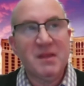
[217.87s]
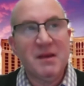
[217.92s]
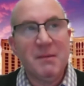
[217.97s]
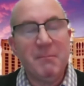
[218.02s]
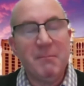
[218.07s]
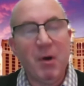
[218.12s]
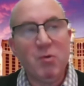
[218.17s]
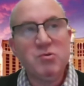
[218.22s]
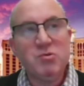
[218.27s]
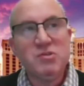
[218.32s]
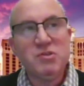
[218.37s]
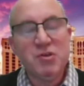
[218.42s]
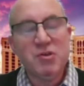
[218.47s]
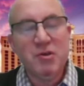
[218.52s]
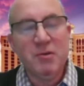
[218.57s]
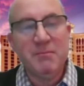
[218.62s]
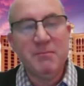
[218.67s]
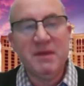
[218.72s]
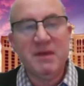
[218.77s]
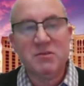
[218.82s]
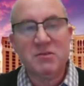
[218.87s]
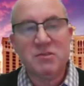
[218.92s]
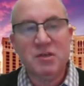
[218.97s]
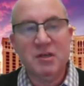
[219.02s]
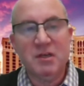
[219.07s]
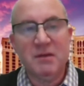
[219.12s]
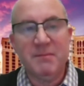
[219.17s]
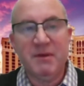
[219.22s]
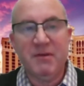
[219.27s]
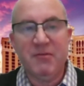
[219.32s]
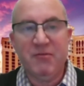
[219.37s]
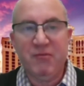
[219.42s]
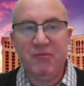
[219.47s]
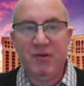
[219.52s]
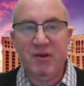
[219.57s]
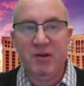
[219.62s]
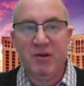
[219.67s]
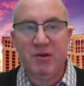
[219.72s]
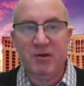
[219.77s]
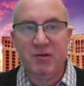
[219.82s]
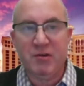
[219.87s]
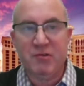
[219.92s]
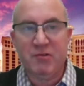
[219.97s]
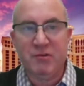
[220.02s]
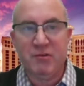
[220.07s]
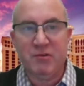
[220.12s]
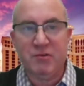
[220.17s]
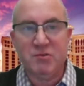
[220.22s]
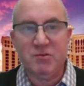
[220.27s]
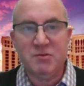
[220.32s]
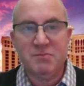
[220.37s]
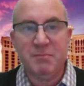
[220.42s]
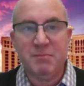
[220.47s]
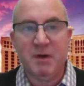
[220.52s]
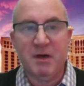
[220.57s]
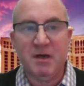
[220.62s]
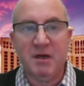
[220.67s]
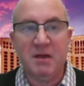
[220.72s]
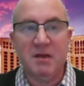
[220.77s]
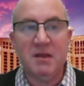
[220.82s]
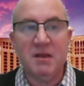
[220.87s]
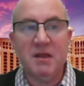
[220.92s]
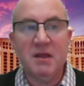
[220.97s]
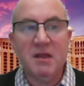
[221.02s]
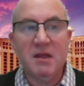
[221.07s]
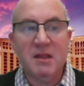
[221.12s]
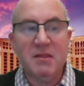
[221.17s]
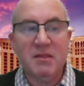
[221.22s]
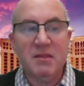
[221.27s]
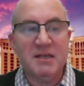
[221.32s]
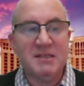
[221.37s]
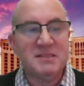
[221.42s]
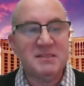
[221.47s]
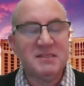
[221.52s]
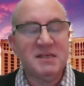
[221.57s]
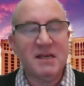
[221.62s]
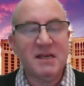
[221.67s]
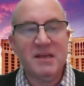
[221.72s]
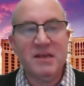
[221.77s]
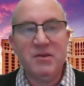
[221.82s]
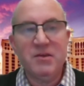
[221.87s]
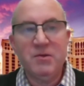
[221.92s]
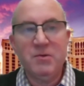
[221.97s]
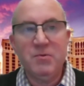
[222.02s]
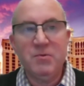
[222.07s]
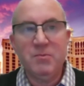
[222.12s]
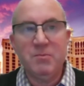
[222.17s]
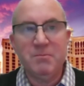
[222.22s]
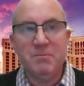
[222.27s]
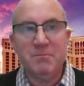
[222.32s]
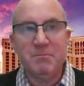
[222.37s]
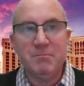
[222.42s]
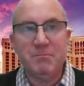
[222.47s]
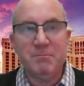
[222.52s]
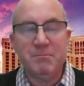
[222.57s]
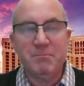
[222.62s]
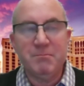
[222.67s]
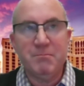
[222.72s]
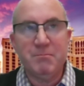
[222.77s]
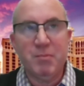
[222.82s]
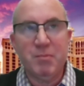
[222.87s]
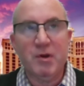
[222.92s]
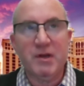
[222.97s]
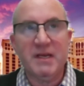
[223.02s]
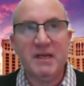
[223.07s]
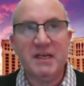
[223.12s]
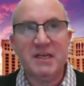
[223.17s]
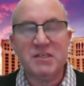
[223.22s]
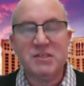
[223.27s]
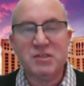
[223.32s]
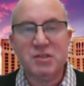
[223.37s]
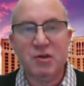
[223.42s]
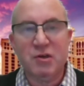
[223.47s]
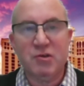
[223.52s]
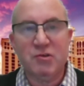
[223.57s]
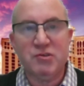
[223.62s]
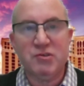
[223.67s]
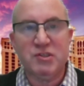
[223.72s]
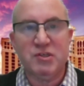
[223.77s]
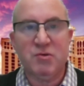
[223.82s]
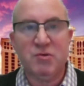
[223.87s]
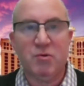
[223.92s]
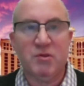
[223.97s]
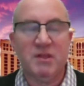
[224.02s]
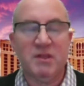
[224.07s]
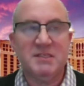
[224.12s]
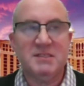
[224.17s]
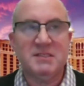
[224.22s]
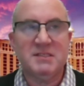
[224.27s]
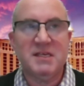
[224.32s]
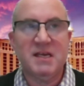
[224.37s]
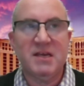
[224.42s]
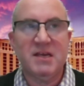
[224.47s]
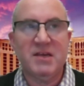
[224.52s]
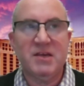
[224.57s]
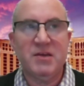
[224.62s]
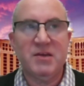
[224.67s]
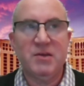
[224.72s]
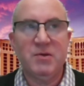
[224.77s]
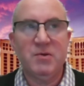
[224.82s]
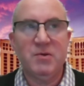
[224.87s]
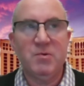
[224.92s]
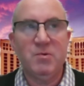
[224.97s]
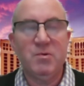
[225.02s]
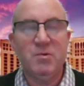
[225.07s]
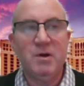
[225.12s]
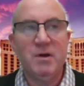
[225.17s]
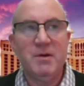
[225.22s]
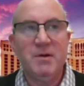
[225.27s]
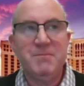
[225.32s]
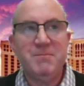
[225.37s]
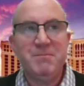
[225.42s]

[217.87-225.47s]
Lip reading: most of your meals are going to be free on a cruise, but let's say you book an excursion, or let's say you